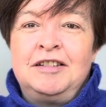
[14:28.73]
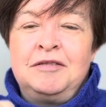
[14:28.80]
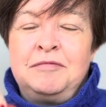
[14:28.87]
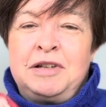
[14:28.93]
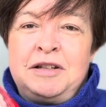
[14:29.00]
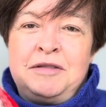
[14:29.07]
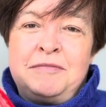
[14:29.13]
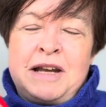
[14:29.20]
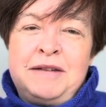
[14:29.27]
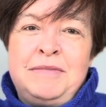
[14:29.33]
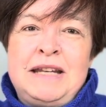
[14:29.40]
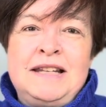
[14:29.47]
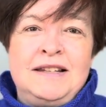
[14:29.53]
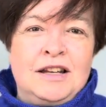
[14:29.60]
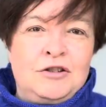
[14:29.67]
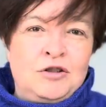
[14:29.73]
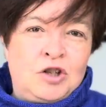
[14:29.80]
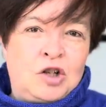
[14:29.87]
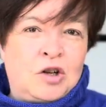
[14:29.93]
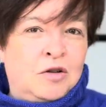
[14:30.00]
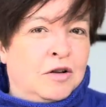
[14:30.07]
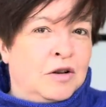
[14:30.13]
but it might be easier to
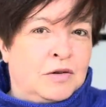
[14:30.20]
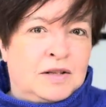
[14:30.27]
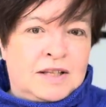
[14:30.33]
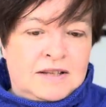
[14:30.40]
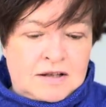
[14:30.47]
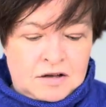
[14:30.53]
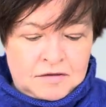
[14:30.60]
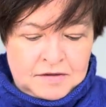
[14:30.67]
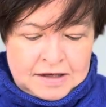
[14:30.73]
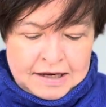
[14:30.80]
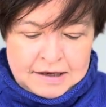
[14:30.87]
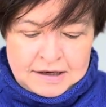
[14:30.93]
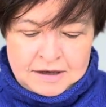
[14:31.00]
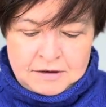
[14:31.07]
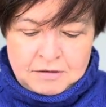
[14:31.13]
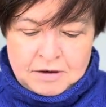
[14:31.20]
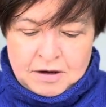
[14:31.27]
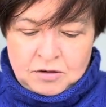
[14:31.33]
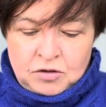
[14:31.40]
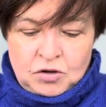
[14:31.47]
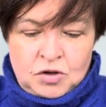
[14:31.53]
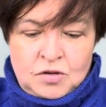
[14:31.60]
show you instead of telling you
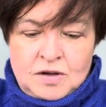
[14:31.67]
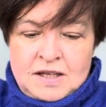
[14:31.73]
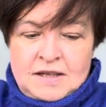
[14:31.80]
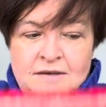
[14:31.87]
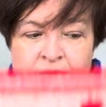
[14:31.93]
how to do it.